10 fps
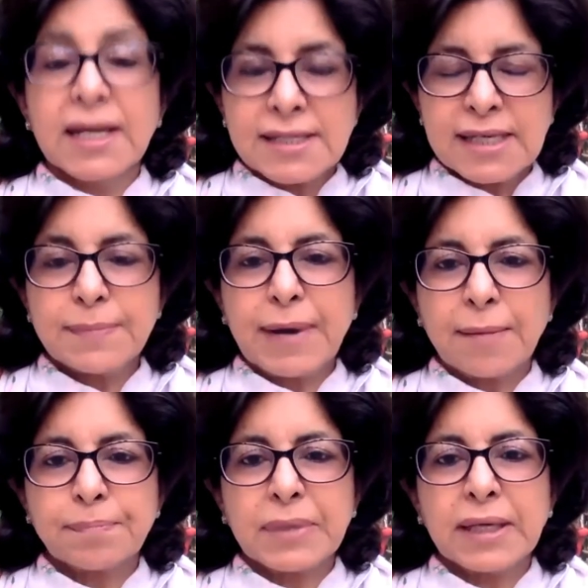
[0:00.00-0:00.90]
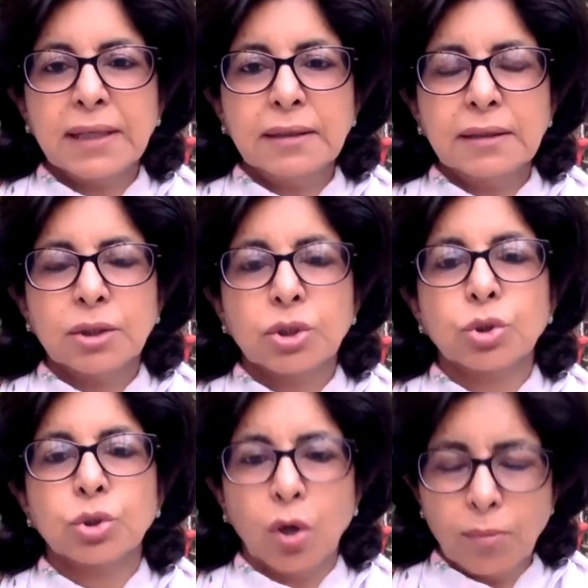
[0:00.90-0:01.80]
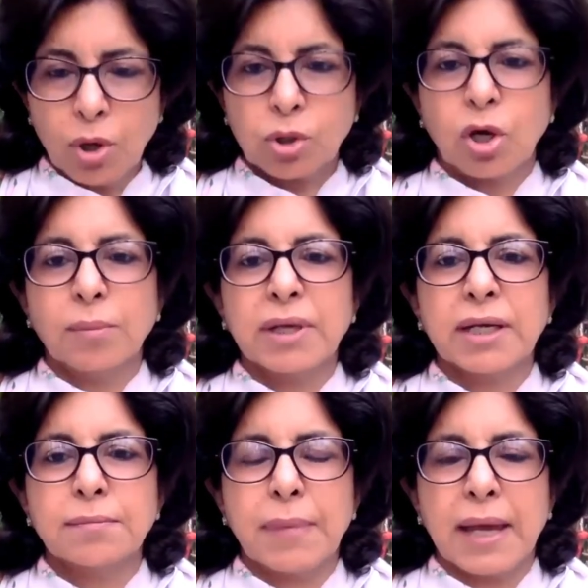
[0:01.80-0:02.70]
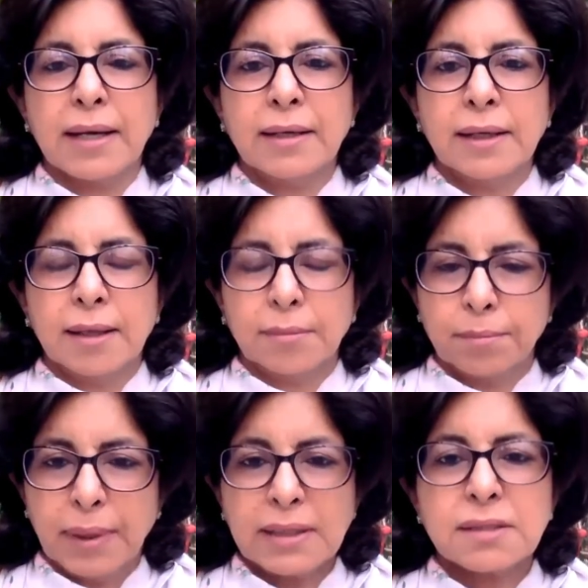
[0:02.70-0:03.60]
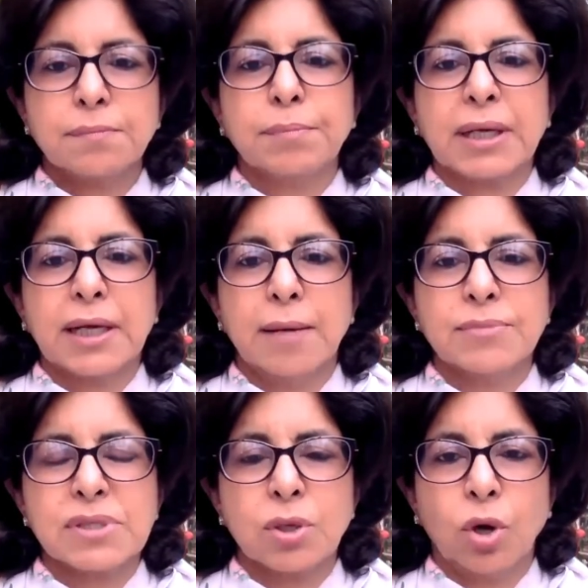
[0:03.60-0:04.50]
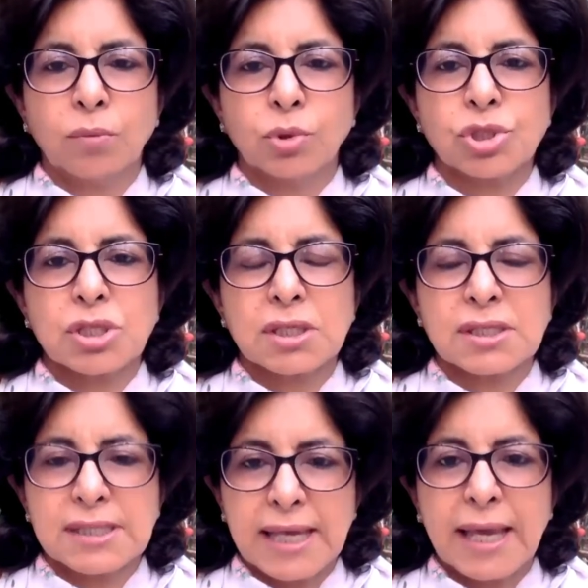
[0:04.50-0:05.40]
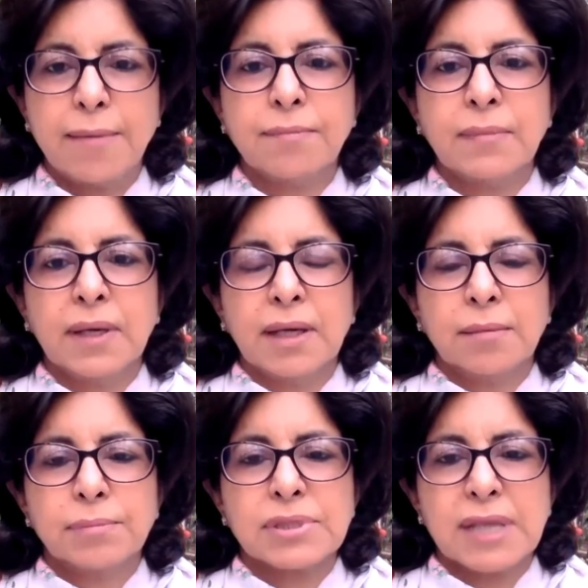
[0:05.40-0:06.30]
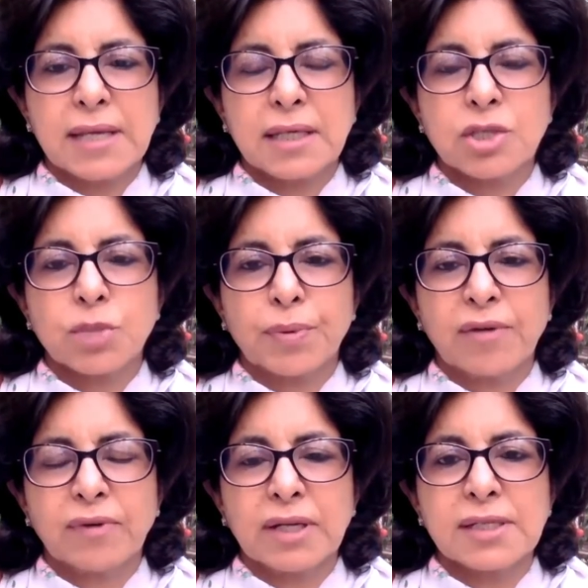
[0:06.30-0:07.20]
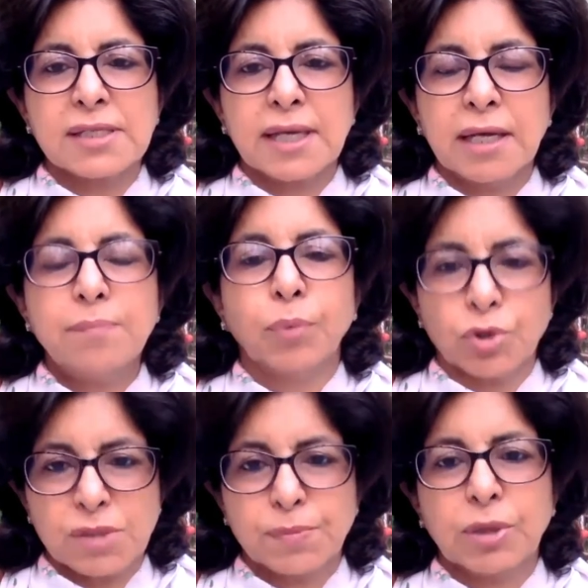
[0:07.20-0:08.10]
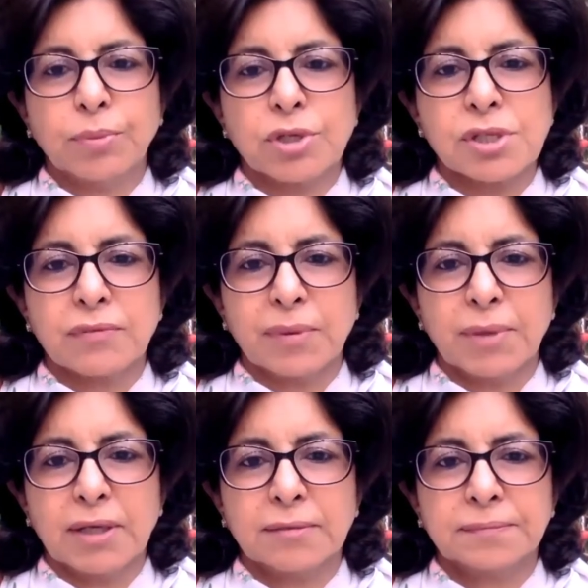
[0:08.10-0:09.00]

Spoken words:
Sleep apnea, though more common in men, but becomes almost same percentage of prevalence in postmenopausal women.